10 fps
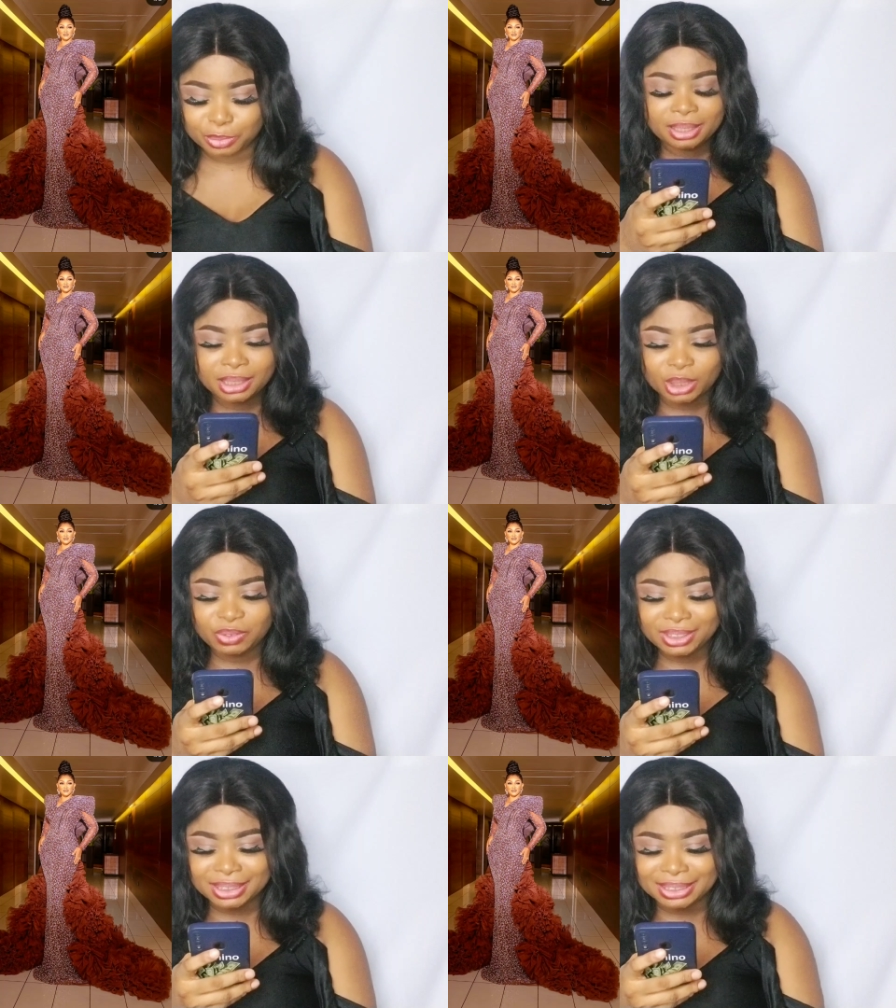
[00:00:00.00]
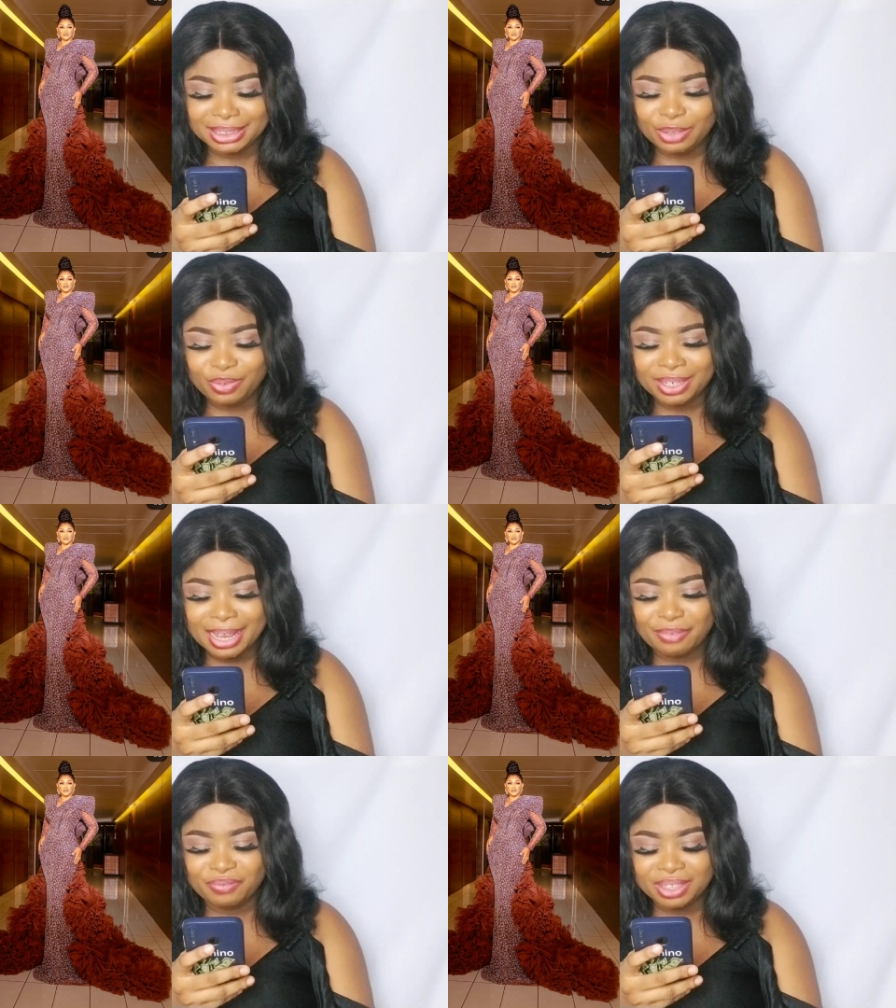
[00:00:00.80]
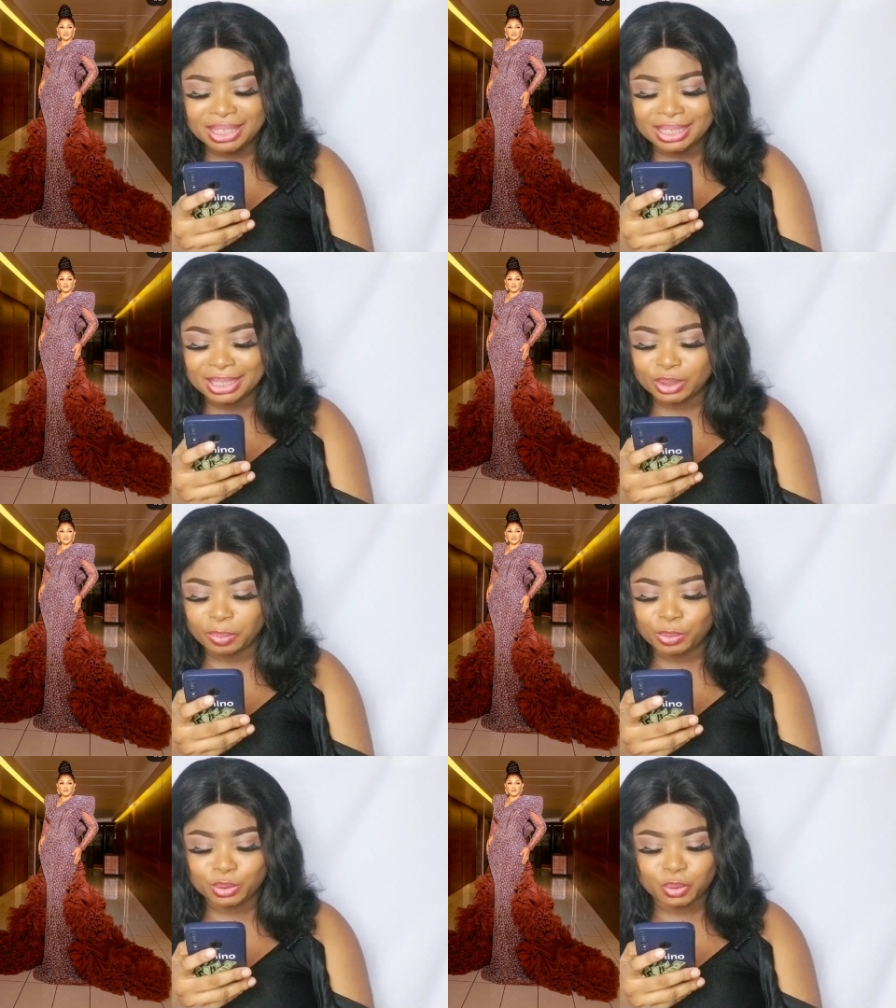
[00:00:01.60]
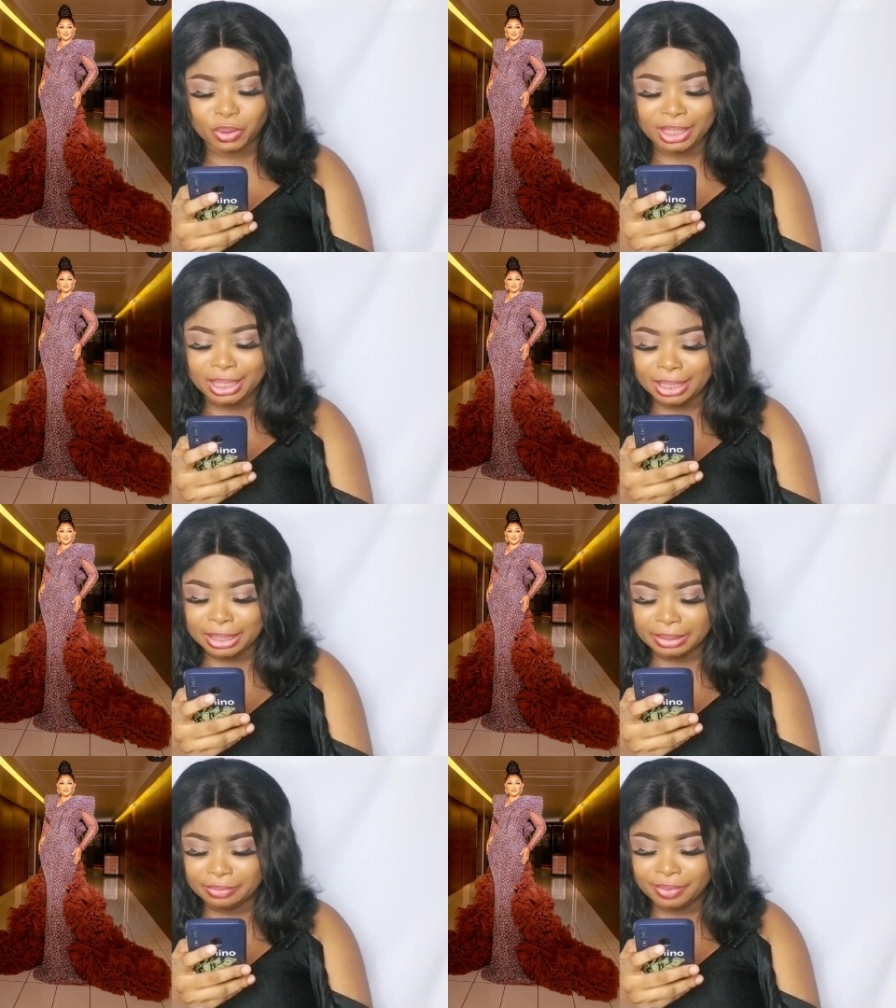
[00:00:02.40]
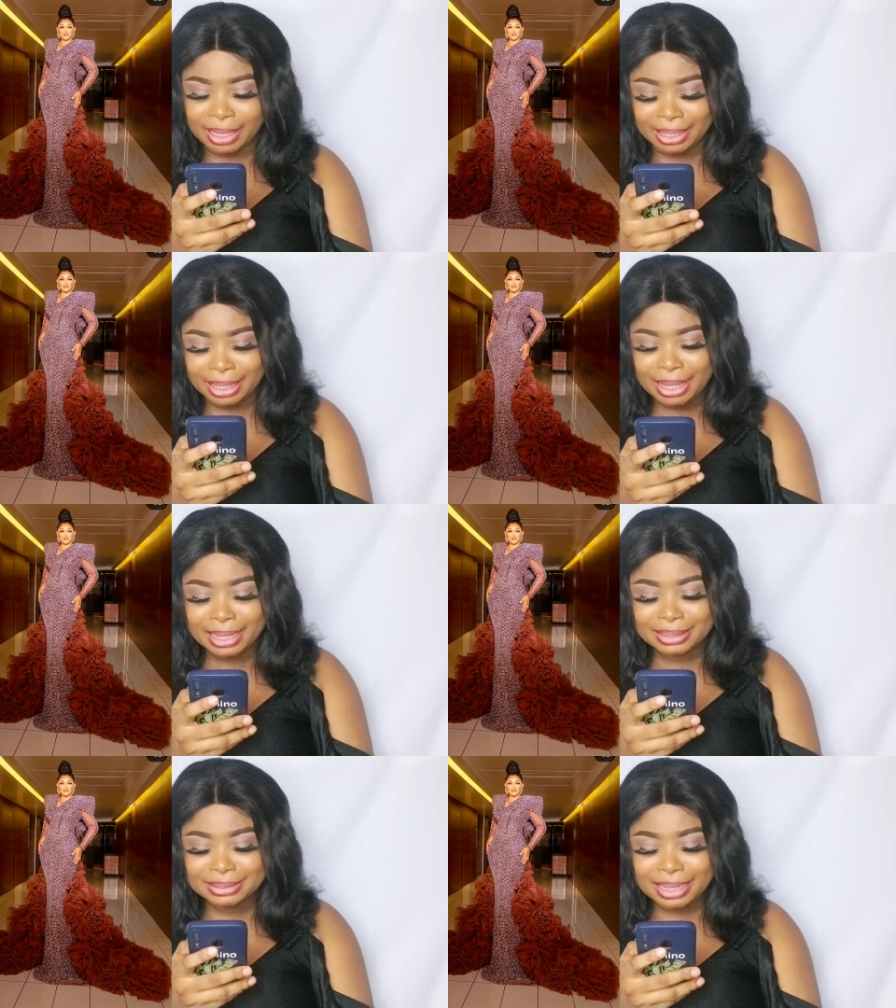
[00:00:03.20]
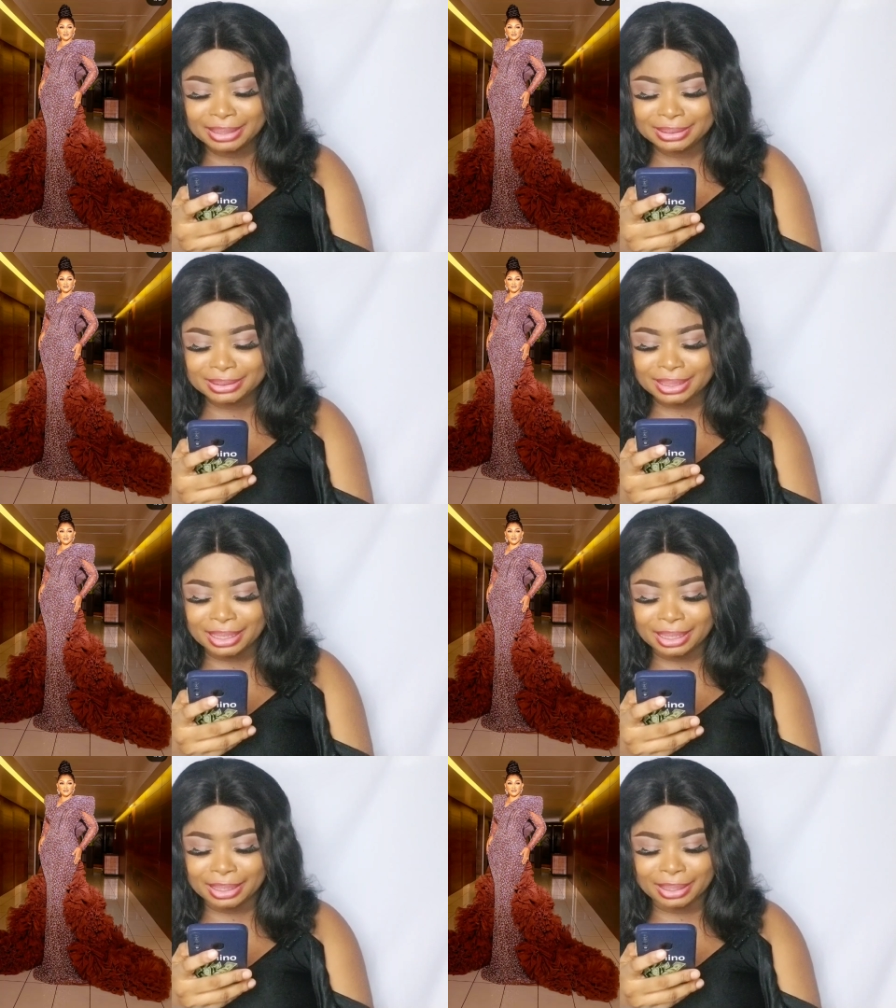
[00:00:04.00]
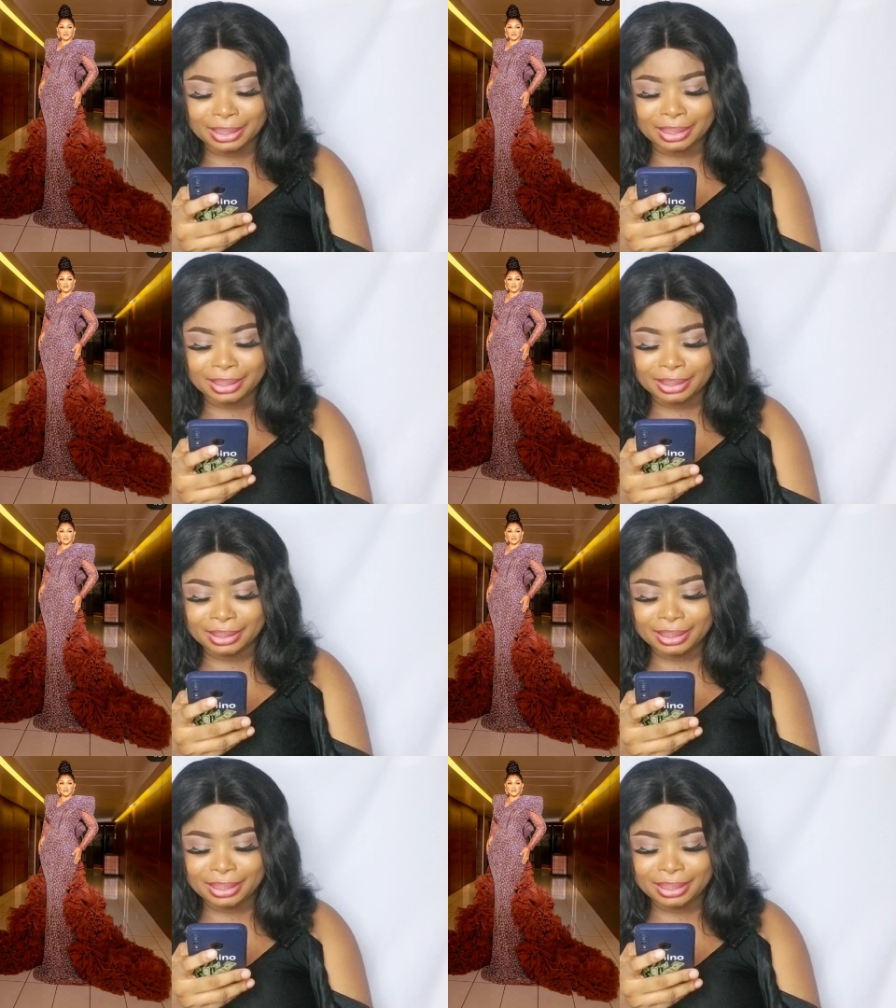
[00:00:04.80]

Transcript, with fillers: This outfit is giving everything it's supposed to give. Like that uh